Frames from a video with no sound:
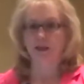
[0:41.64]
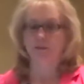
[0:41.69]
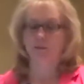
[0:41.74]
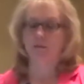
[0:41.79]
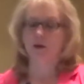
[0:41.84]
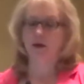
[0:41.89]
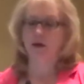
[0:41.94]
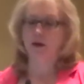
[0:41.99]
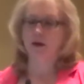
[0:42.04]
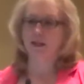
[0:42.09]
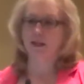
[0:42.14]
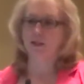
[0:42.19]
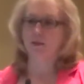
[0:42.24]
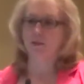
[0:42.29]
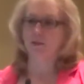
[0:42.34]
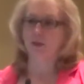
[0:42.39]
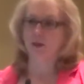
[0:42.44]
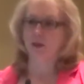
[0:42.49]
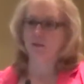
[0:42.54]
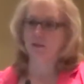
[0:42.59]
in mind
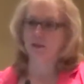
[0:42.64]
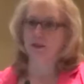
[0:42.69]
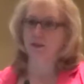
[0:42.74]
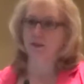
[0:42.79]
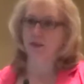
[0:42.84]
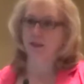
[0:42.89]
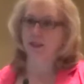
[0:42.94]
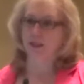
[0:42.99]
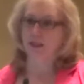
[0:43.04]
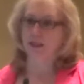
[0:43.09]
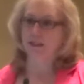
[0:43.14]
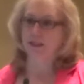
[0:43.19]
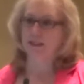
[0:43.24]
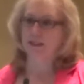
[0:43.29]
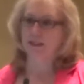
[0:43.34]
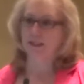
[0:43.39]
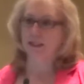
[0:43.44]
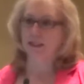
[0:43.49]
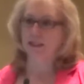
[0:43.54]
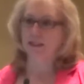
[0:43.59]
when I was looking at a
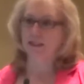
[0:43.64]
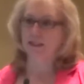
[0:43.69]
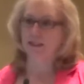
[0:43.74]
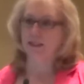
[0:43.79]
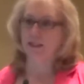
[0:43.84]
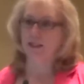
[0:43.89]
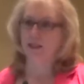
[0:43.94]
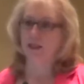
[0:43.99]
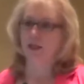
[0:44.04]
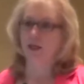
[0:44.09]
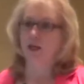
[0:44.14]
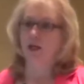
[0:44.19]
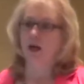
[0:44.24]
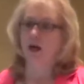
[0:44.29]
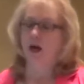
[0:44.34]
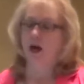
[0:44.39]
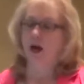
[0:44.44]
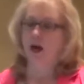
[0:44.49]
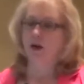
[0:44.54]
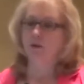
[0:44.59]
CAC.
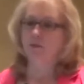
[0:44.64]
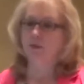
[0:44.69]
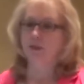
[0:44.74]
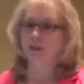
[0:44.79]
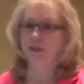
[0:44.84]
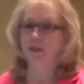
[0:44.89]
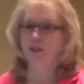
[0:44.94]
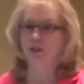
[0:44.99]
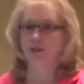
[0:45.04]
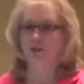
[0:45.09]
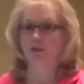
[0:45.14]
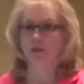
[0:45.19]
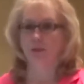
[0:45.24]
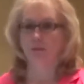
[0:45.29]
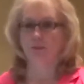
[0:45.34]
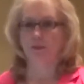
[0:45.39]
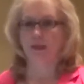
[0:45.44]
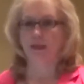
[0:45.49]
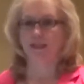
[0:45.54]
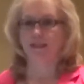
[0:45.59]
I wanted to
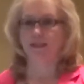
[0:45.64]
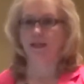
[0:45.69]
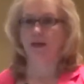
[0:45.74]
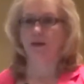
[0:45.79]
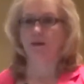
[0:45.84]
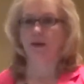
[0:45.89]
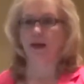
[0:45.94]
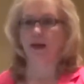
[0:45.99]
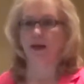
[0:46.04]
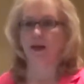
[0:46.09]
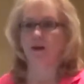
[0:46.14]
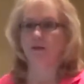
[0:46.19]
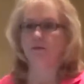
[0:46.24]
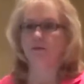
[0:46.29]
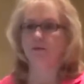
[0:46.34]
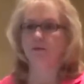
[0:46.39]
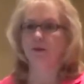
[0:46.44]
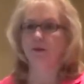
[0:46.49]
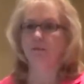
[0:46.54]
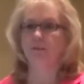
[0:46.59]
depict out
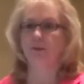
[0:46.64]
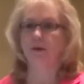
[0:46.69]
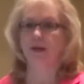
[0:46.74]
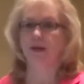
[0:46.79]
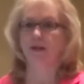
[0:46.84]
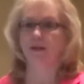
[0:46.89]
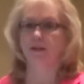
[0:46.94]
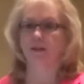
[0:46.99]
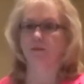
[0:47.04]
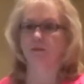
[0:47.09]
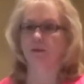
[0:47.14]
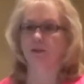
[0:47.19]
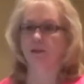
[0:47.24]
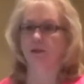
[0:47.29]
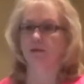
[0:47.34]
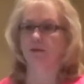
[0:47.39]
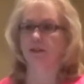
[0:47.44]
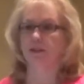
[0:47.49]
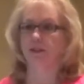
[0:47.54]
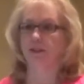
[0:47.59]
every bit that was
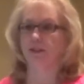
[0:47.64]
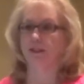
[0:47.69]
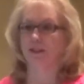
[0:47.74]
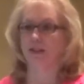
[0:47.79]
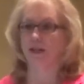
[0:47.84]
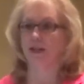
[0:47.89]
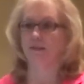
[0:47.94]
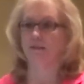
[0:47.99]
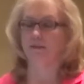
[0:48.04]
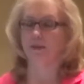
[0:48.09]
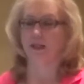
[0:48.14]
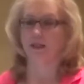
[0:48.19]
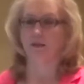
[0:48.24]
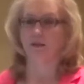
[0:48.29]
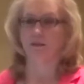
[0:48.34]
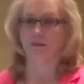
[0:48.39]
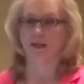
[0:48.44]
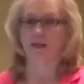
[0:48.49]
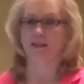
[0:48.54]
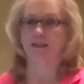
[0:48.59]
going to save
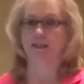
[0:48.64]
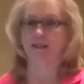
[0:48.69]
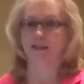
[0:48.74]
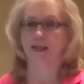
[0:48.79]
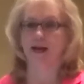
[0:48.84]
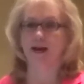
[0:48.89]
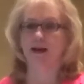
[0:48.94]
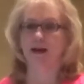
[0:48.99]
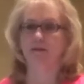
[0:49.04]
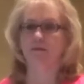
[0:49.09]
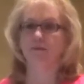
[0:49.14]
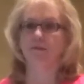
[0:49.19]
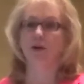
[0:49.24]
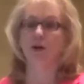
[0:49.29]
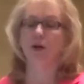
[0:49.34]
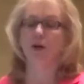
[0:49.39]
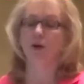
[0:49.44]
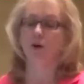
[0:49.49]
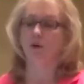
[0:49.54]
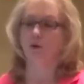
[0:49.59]
either my staff
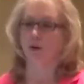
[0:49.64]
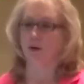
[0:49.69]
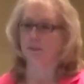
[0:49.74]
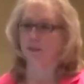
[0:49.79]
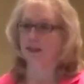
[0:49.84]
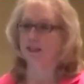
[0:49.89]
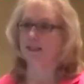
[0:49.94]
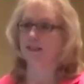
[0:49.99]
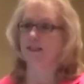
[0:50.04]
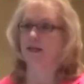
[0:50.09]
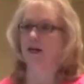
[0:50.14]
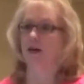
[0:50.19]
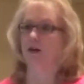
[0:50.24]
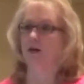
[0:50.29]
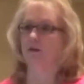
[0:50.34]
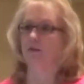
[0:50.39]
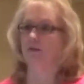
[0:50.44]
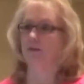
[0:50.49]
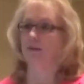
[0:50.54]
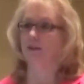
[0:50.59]
or
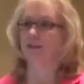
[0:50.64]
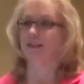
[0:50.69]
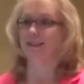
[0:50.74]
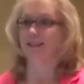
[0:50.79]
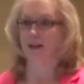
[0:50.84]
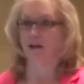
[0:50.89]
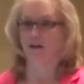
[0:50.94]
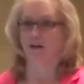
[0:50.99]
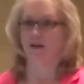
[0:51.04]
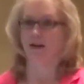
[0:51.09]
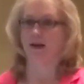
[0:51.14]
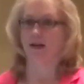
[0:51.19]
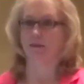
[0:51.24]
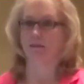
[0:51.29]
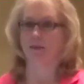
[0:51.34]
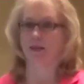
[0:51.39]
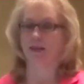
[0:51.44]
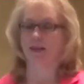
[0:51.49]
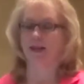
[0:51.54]
myself time,